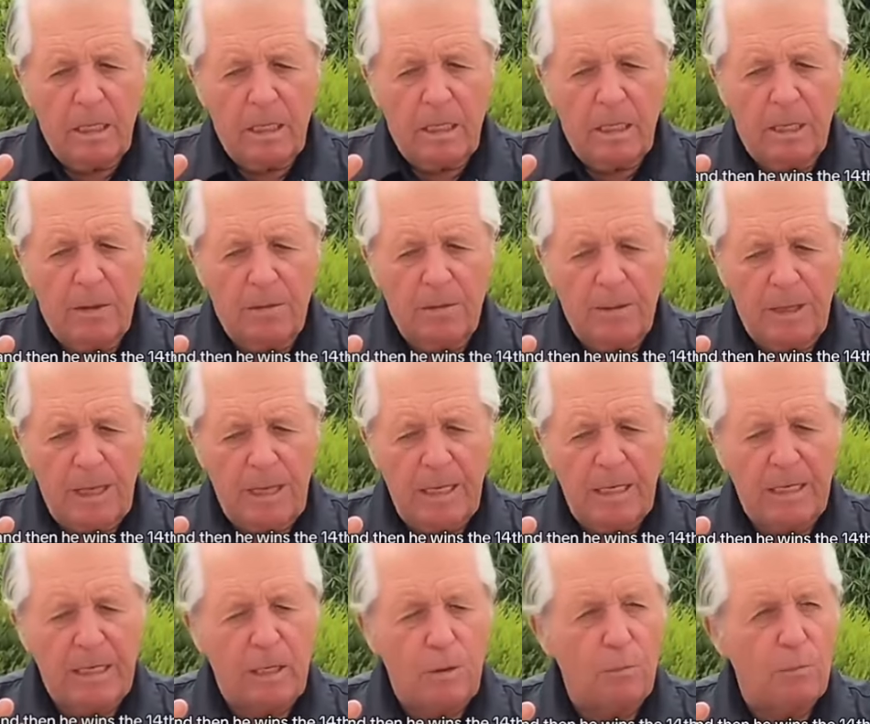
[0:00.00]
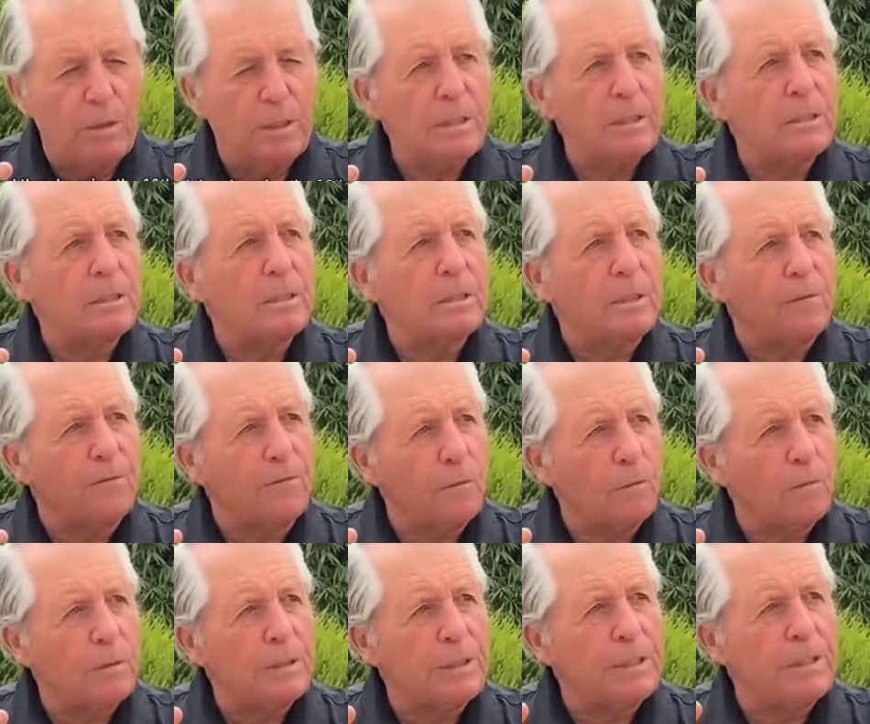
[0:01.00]
And then he wins the
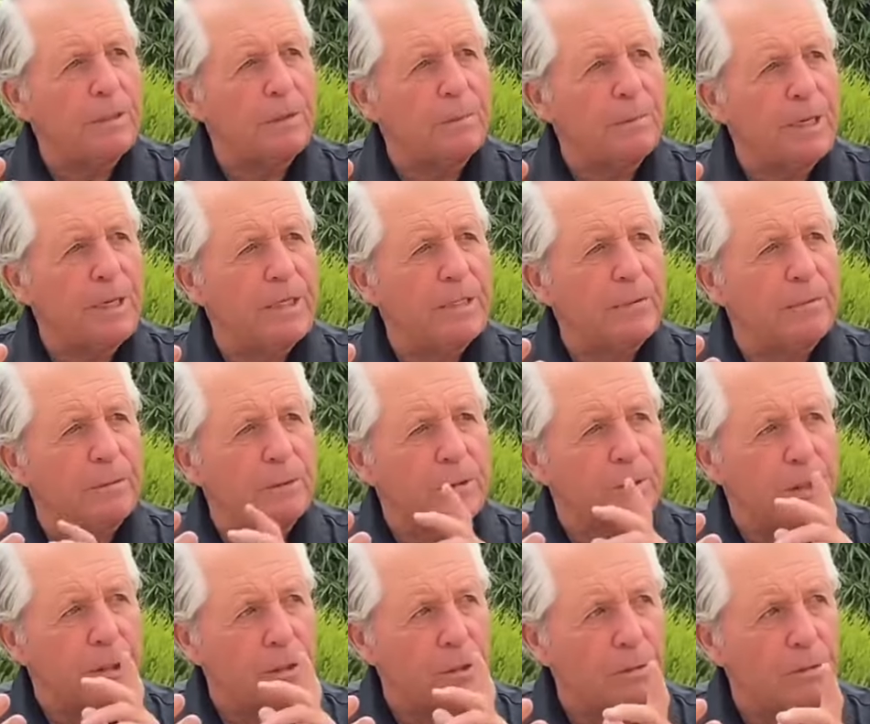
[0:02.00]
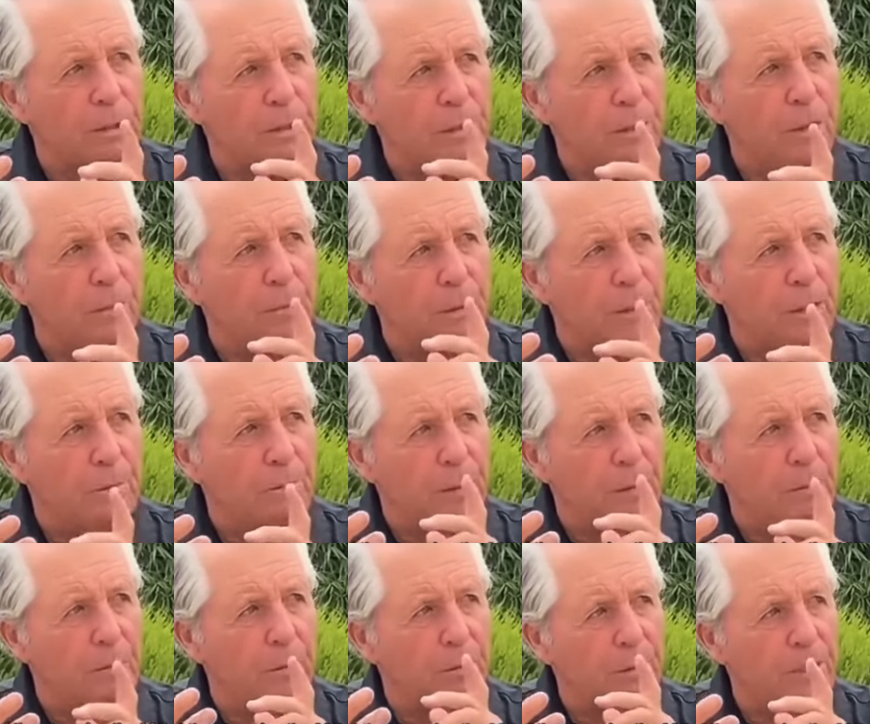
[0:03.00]
14th major was the US Open at
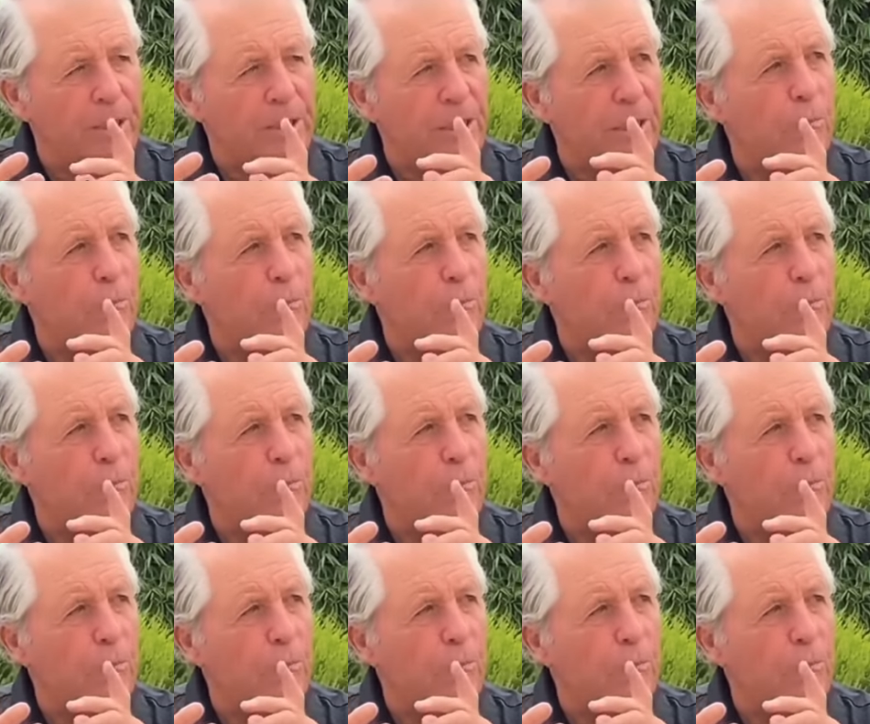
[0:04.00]
Pebble Beach.